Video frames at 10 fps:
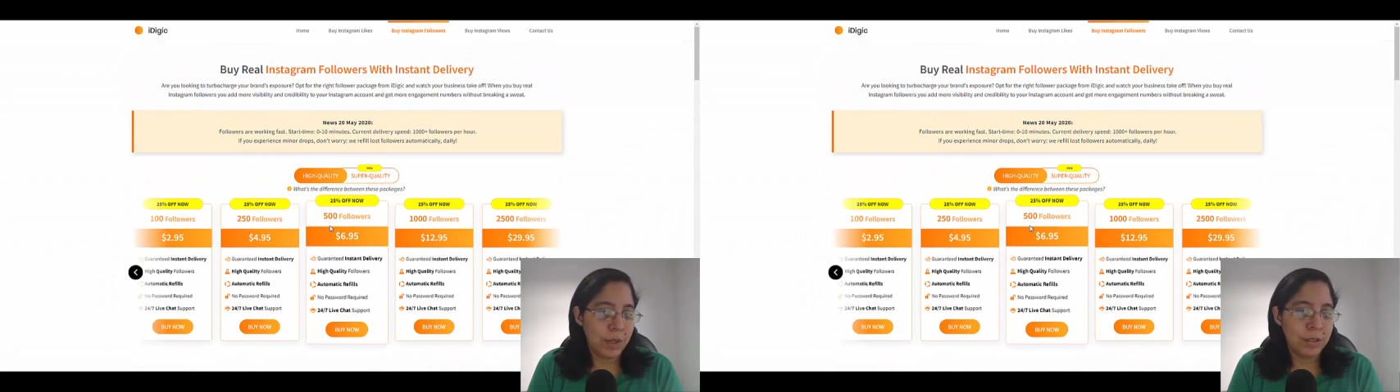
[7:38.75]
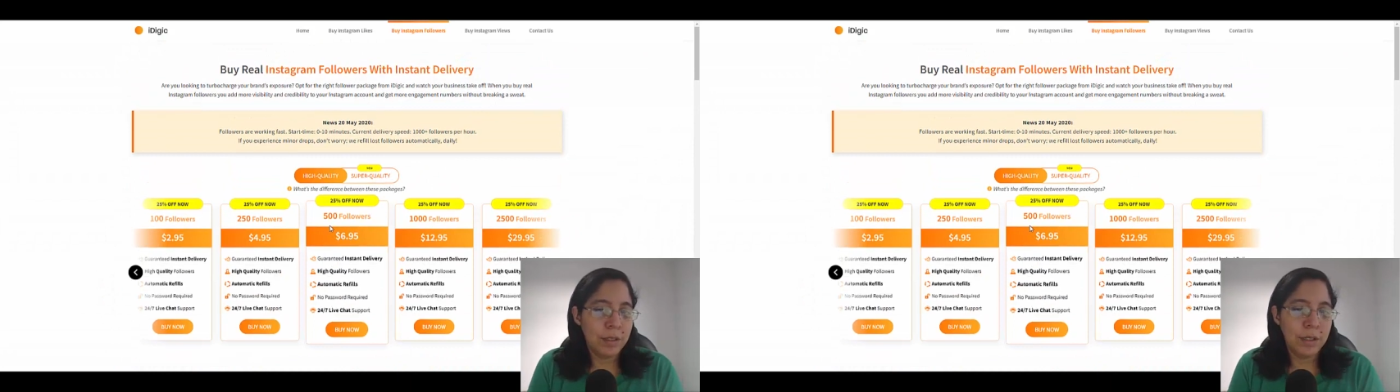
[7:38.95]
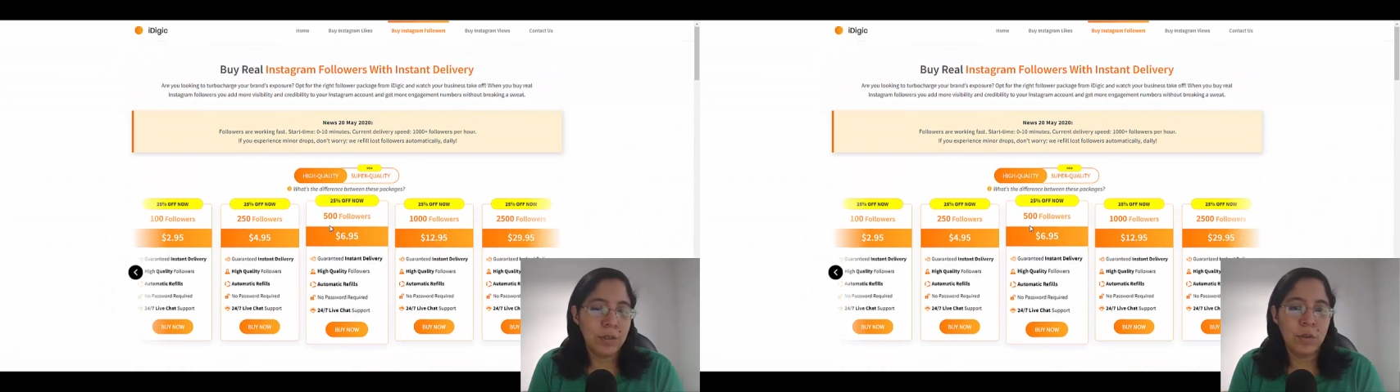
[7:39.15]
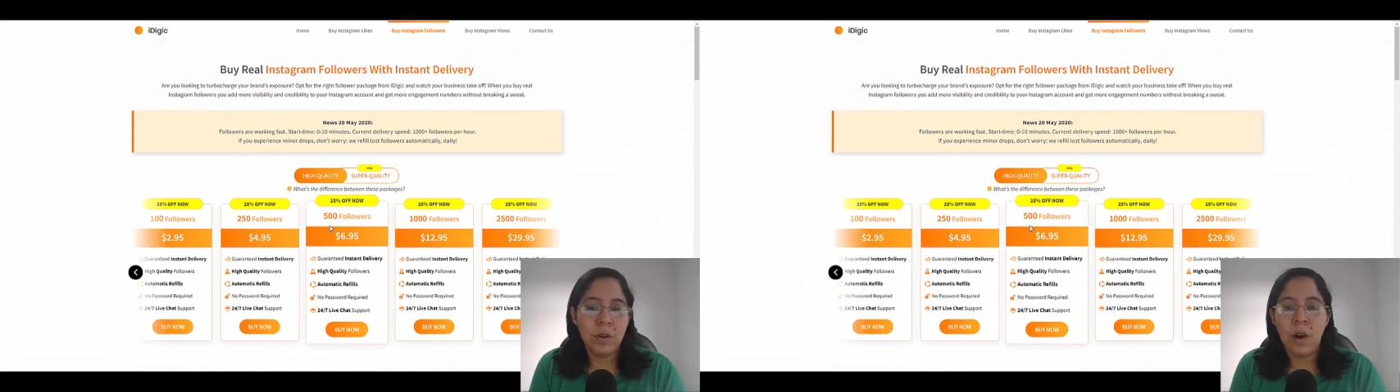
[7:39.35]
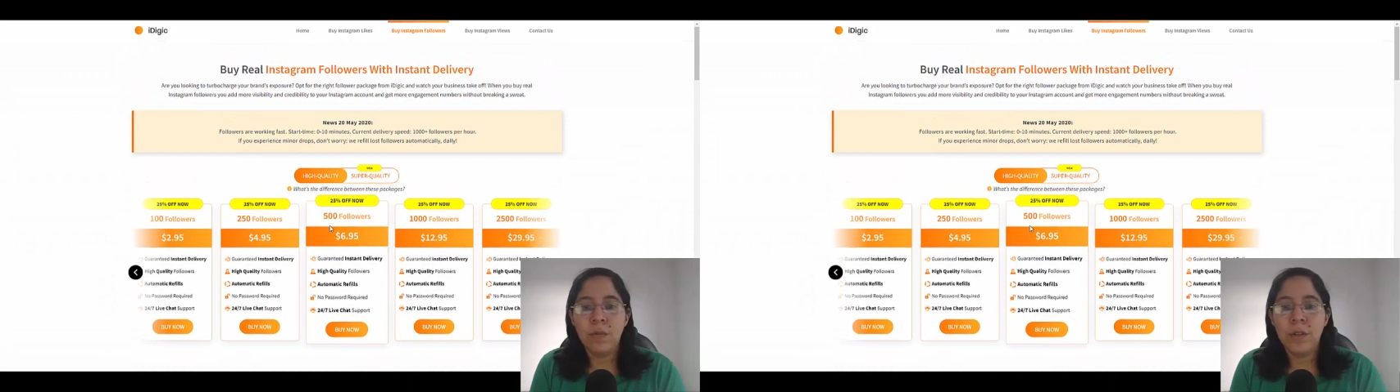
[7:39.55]
let's say that
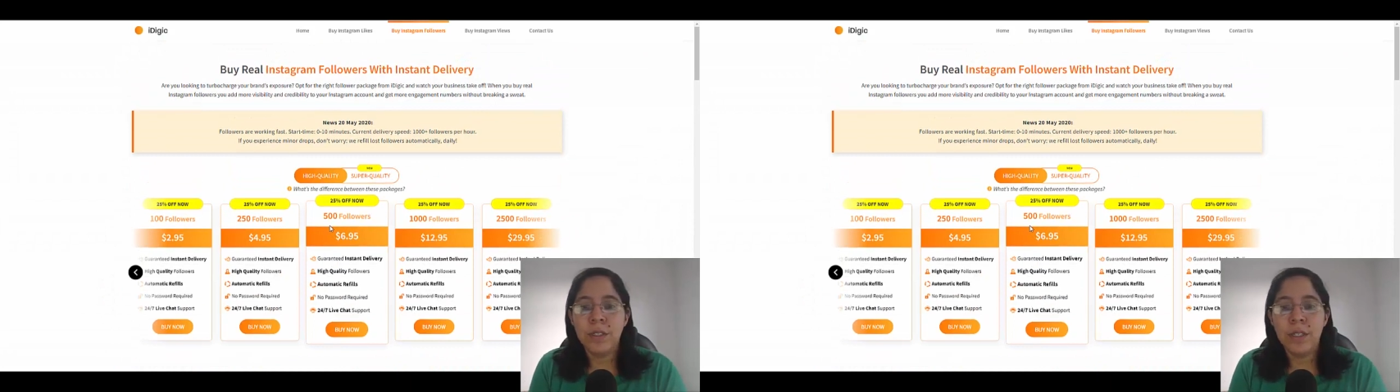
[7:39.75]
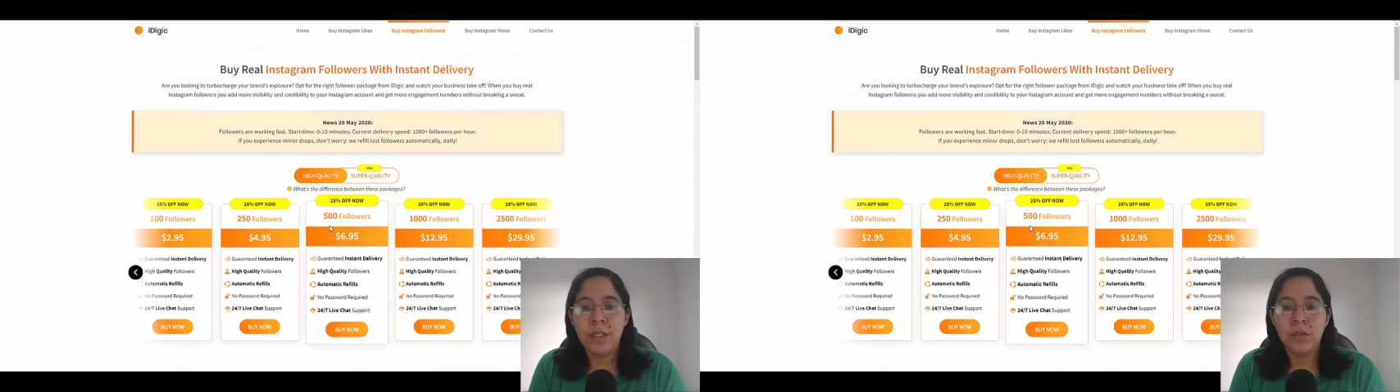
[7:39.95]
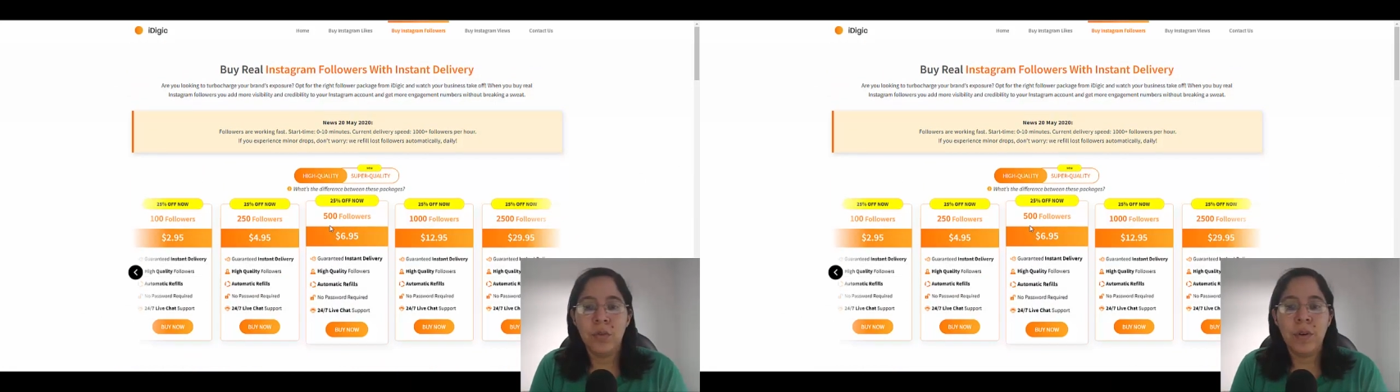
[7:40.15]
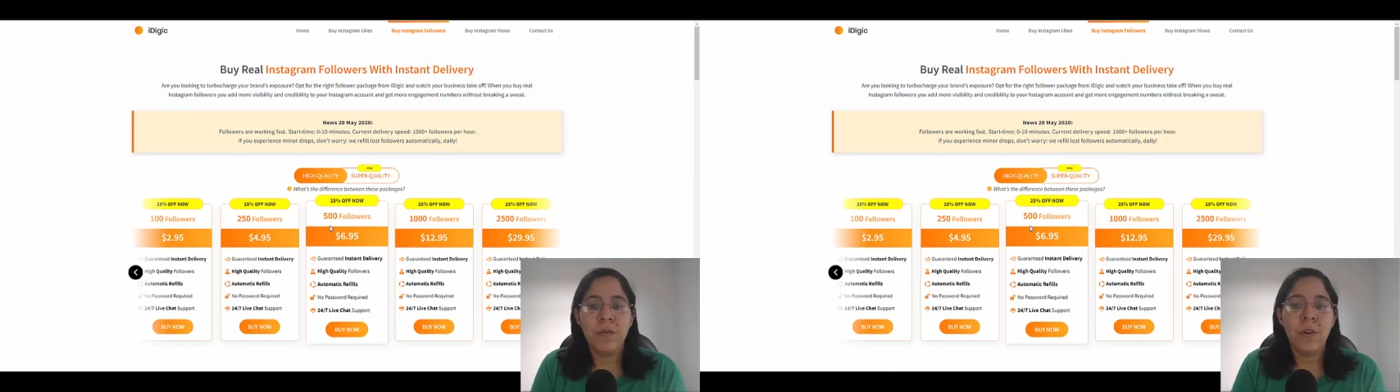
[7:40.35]
you're offering the Instagram